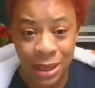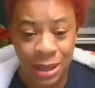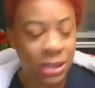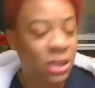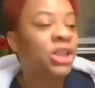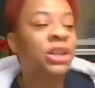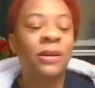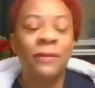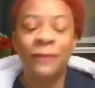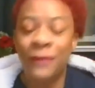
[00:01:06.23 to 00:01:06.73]
and
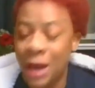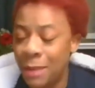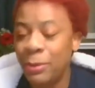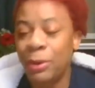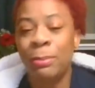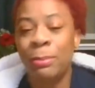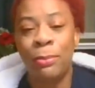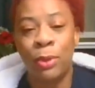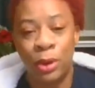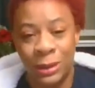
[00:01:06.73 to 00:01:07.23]
cheerful. I'm a
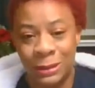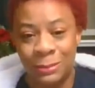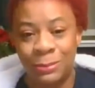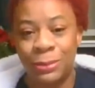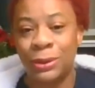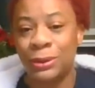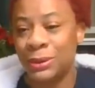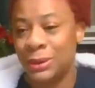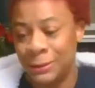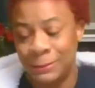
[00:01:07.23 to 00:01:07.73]
morning
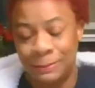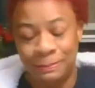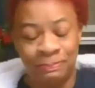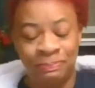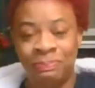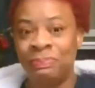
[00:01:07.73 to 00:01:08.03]
person.